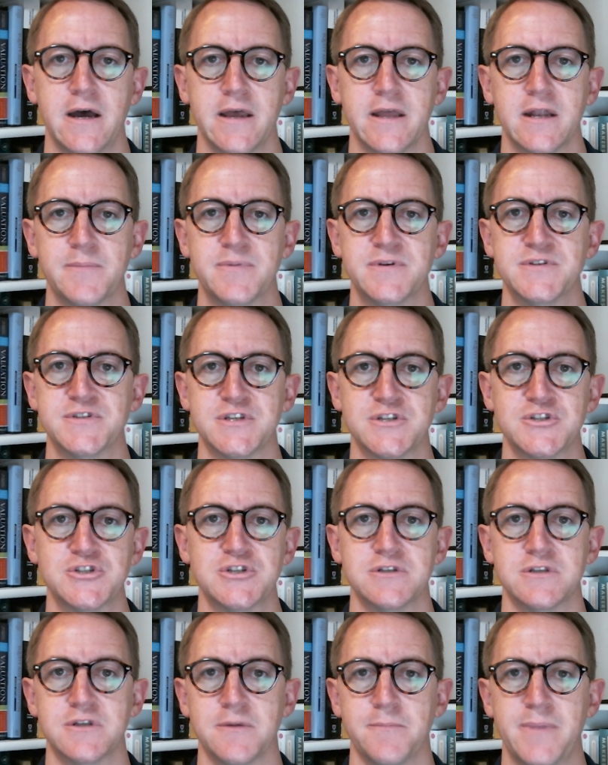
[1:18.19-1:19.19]
in a
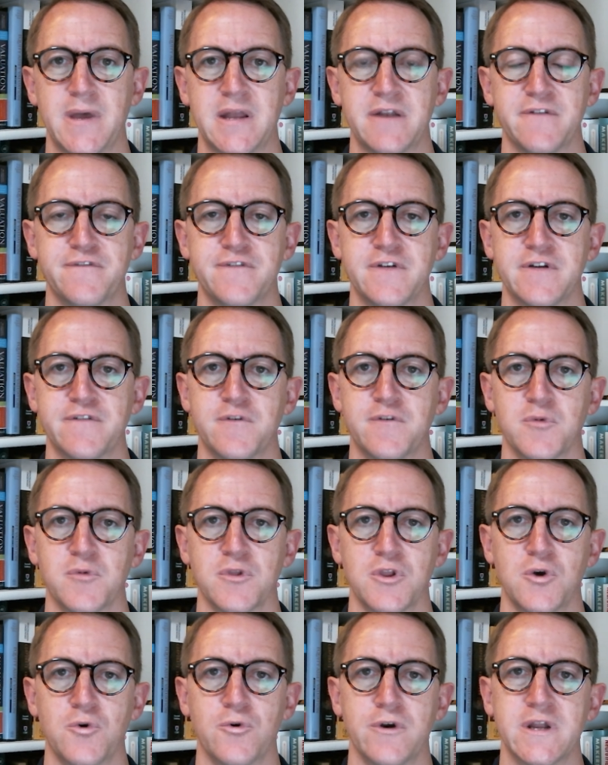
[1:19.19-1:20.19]
position to benefit from a
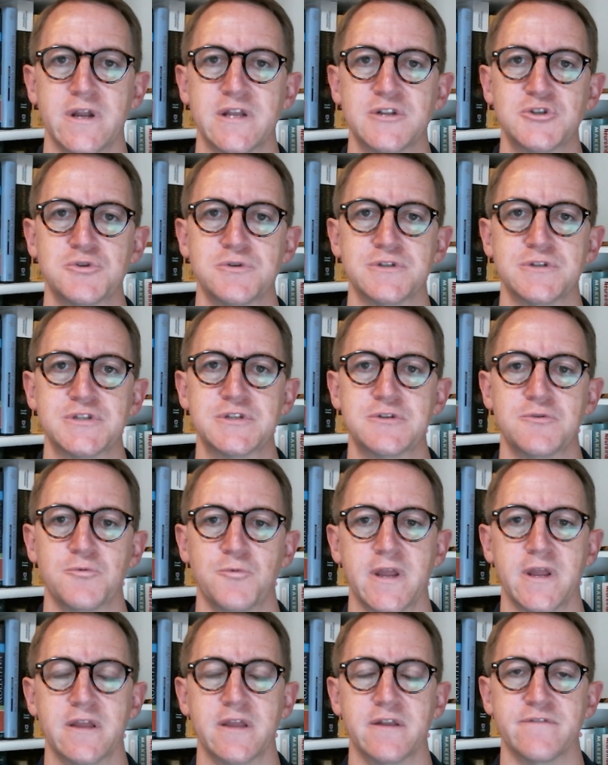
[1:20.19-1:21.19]
lower interest
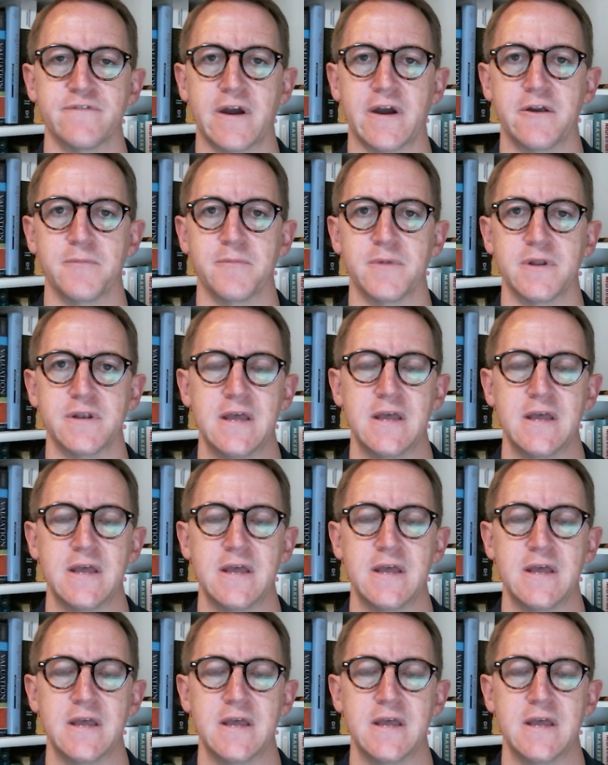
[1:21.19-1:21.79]
rate environment.